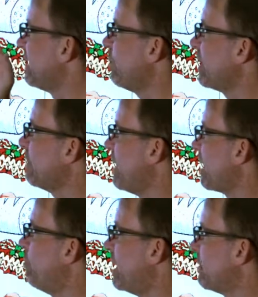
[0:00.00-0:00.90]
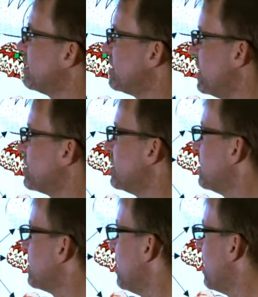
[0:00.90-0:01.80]
then we can make better
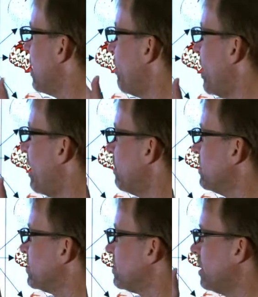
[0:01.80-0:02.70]
decisions about